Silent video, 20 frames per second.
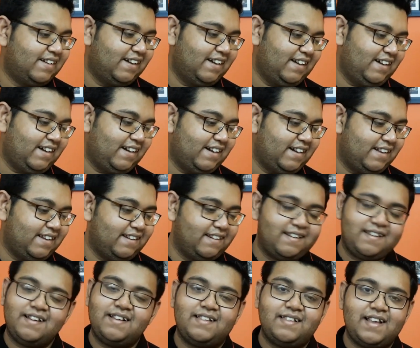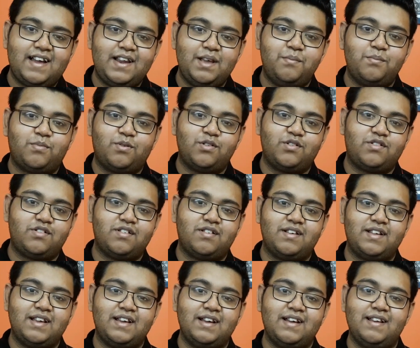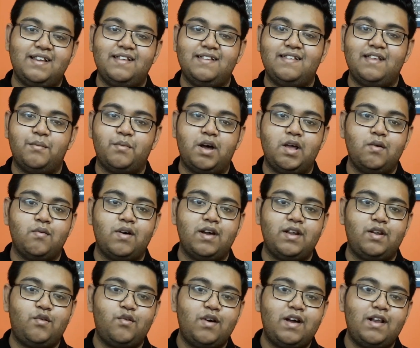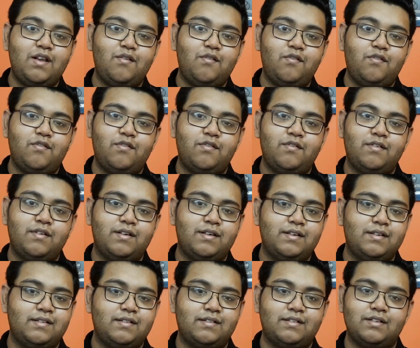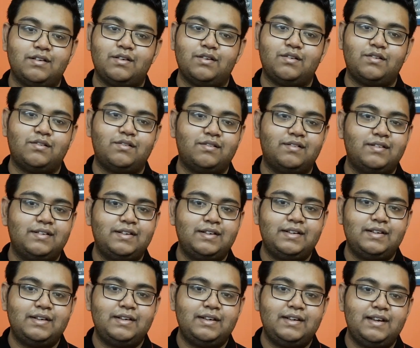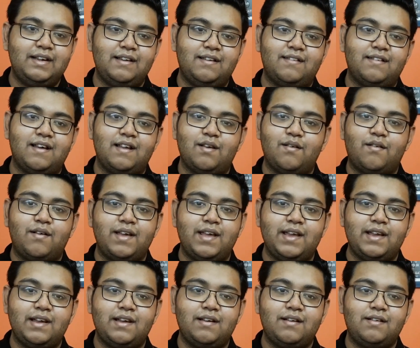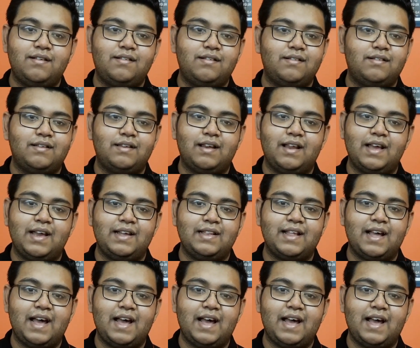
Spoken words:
And that imposter here is MIUI 12. So it's annoying, like